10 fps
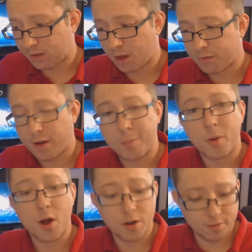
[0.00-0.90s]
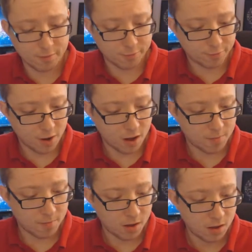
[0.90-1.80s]
itself apart
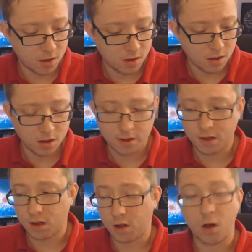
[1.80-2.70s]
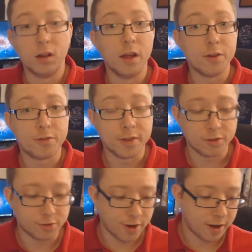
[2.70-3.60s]
from all other
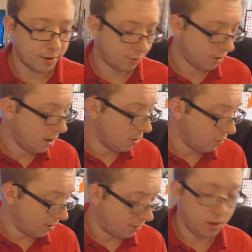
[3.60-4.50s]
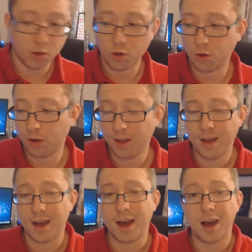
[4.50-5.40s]
fitness trackers with the whole
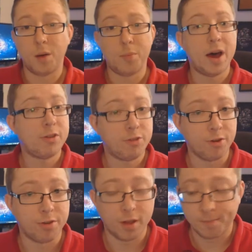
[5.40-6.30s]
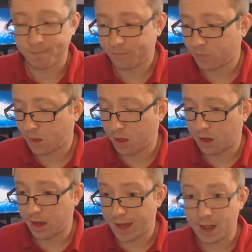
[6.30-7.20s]
uh, posture thing.
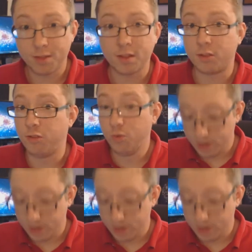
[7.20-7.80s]
Uh, and I think that's